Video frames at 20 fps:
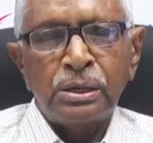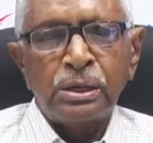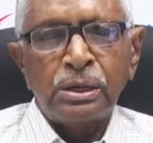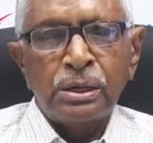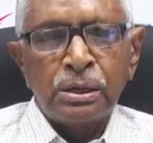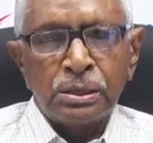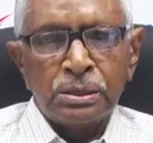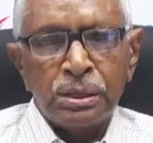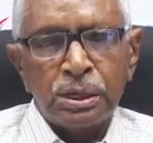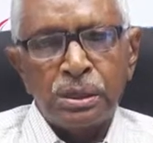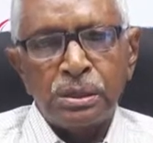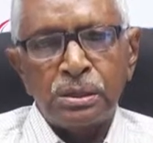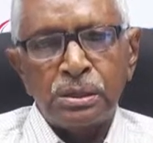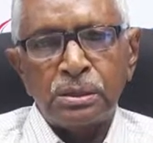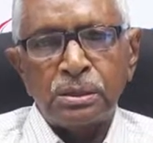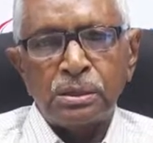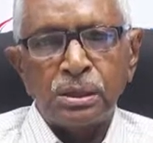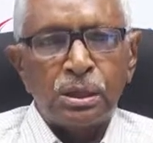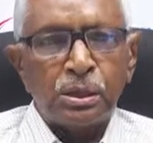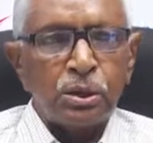the,
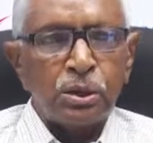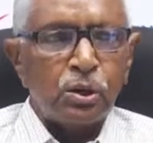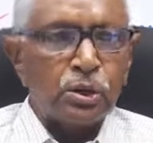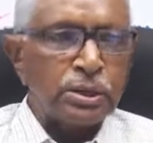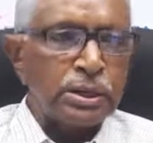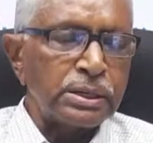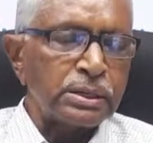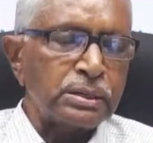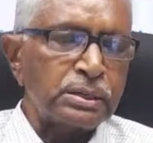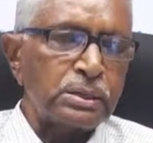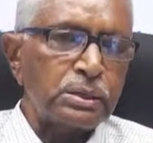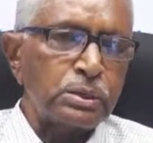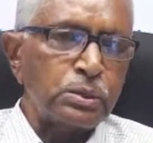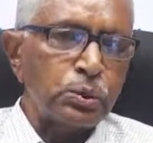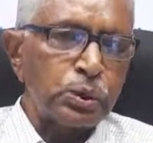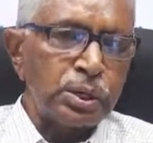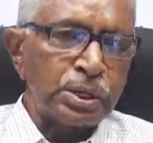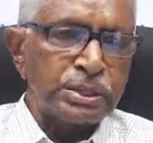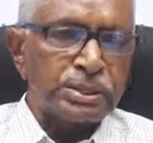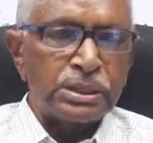the organ
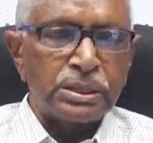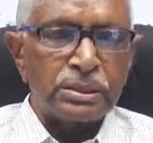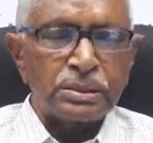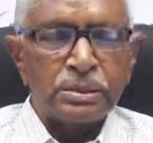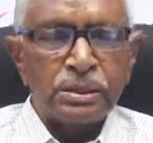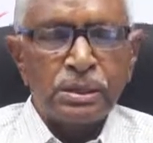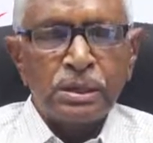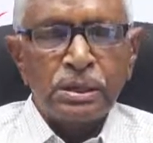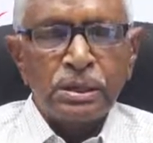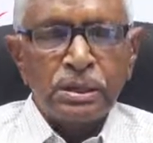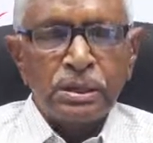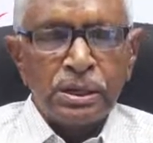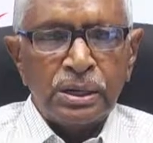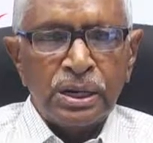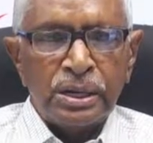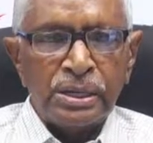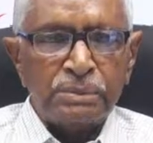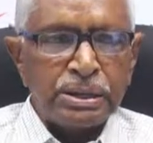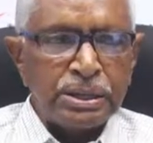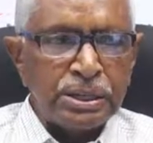donation
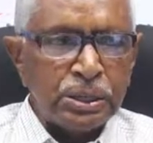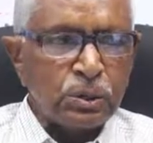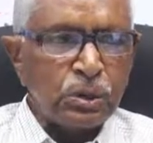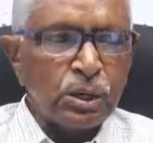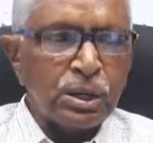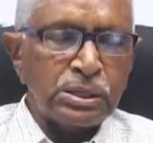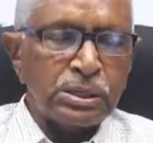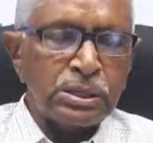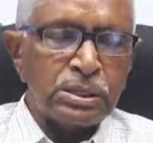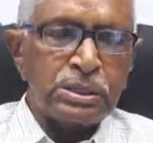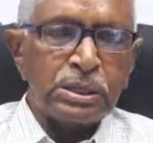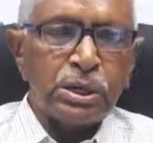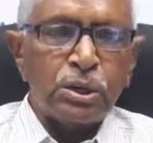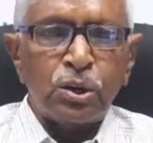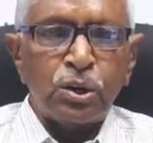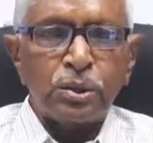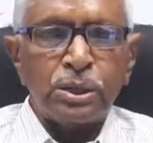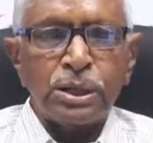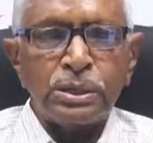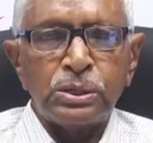and particularly the
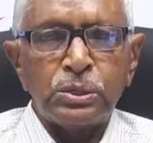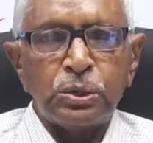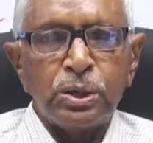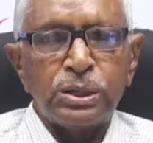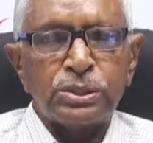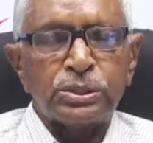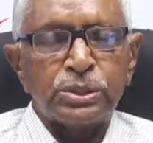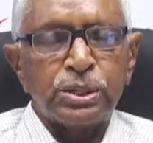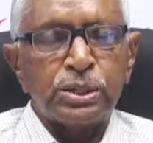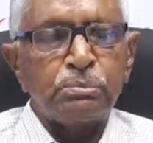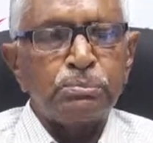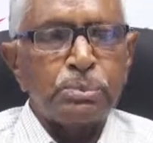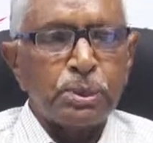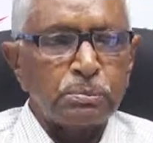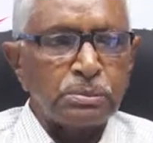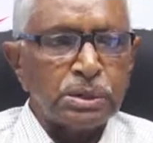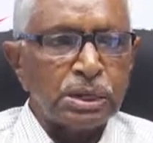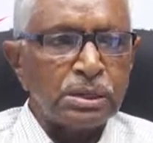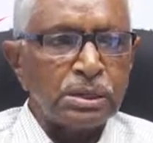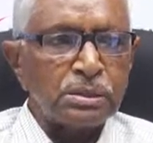organ donation
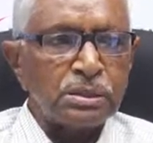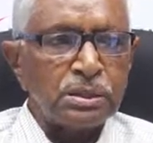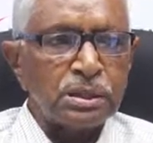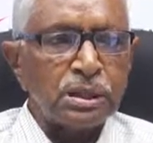from the,